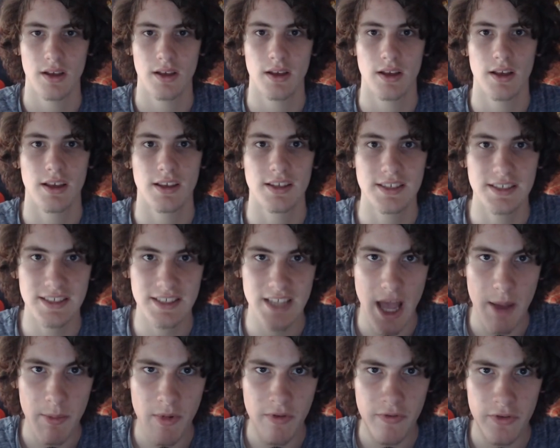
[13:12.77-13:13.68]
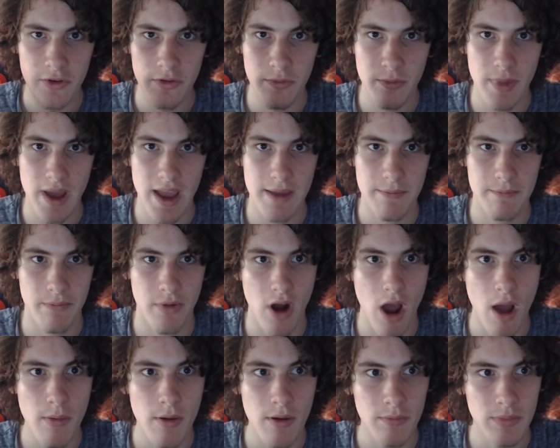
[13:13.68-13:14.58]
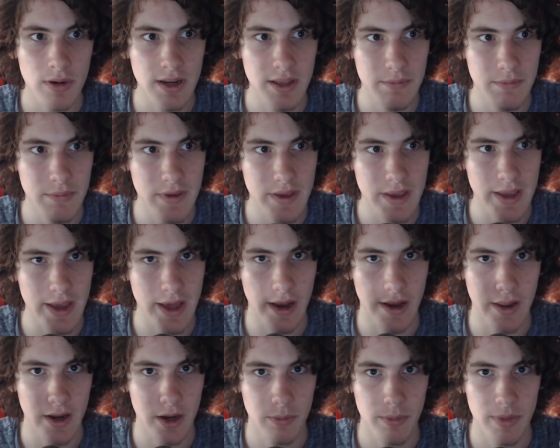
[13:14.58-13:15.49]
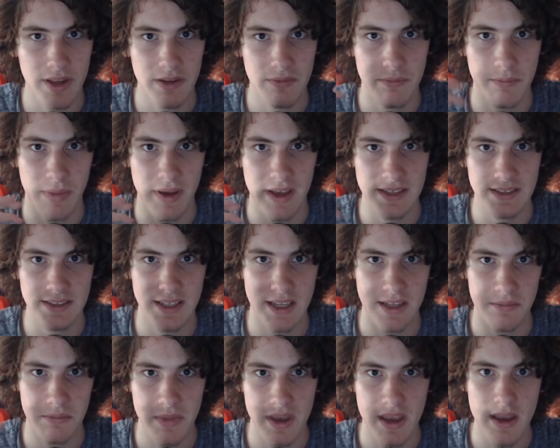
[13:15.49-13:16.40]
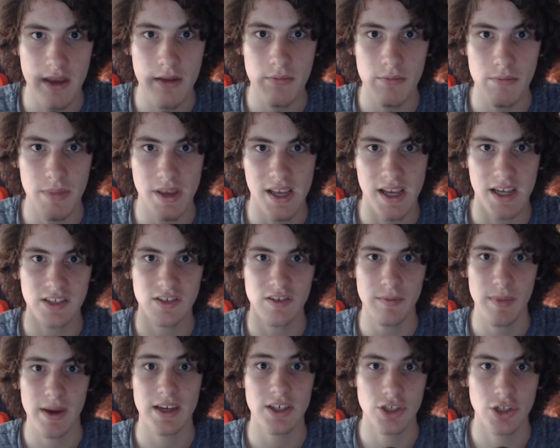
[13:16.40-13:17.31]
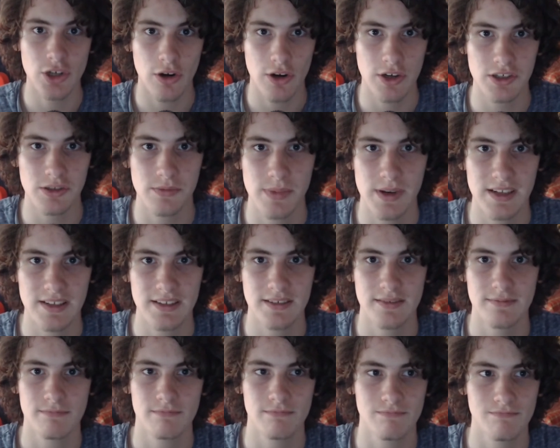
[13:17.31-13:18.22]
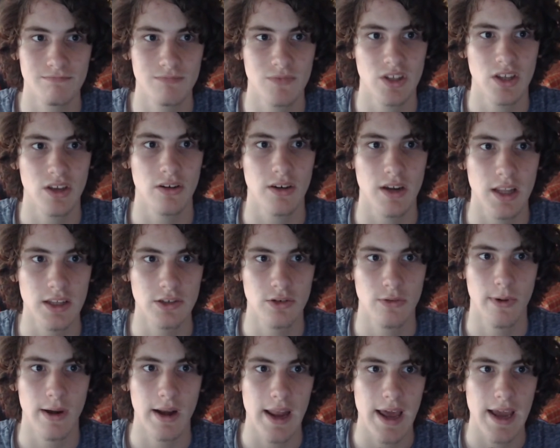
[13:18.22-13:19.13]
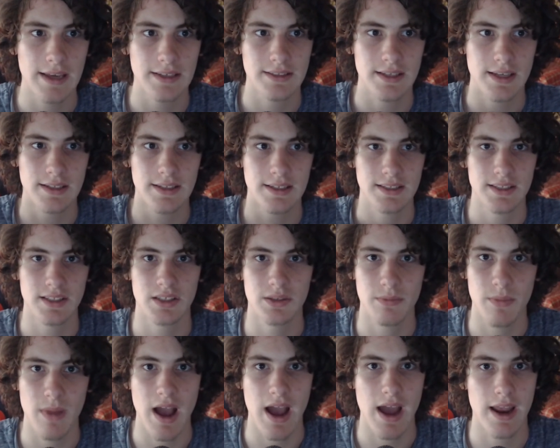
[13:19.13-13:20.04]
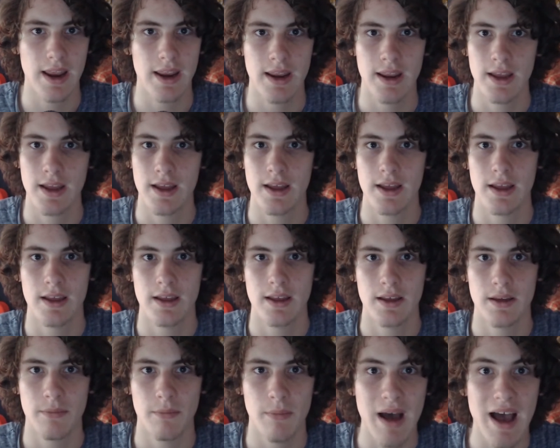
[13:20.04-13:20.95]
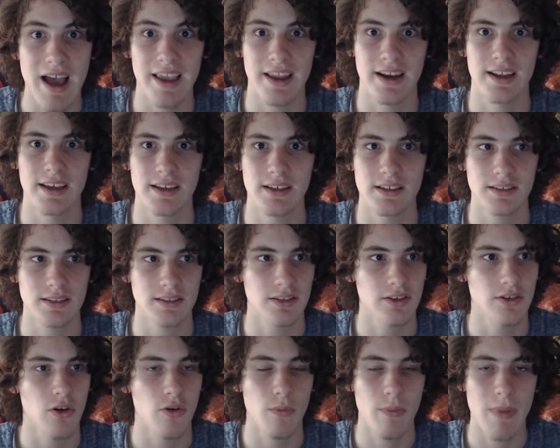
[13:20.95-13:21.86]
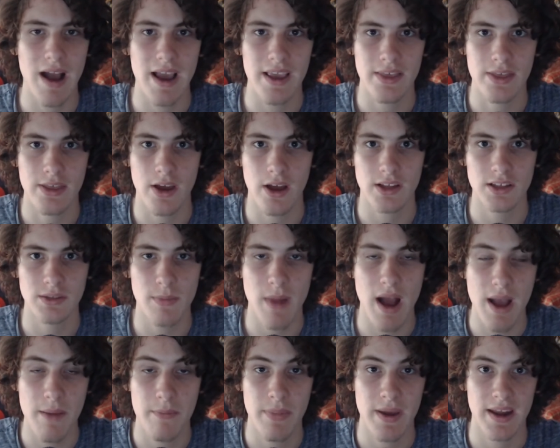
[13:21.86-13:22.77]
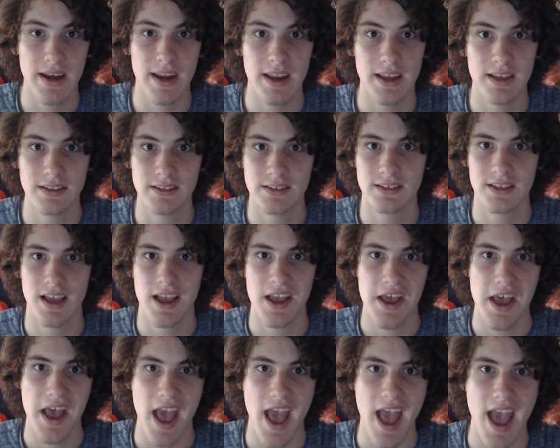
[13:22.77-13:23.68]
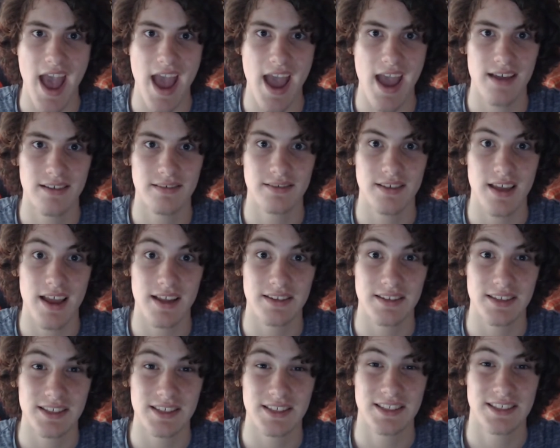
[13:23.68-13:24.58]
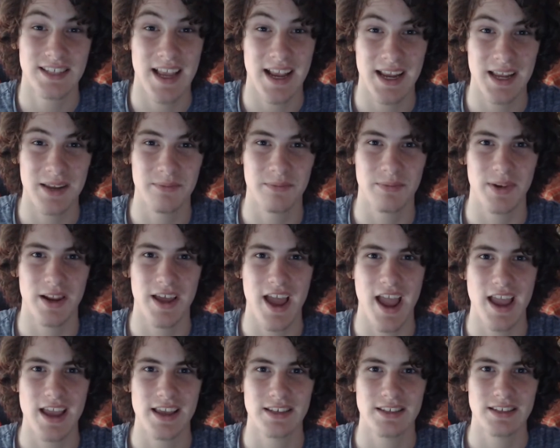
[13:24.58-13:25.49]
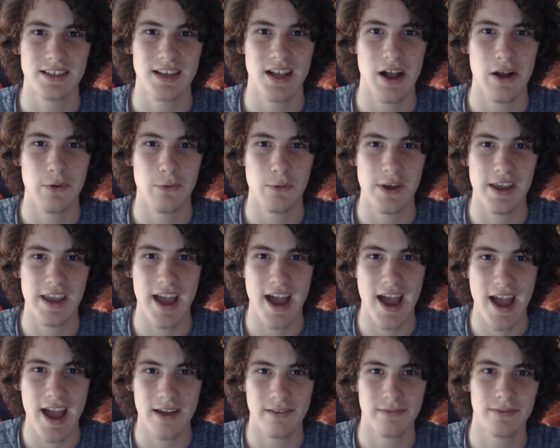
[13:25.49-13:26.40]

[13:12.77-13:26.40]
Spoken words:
Some of you may probably be a little bit pissed at me because of my choice, but you need to realize that this is my list, my thoughts, my opinions. And at the second place, we have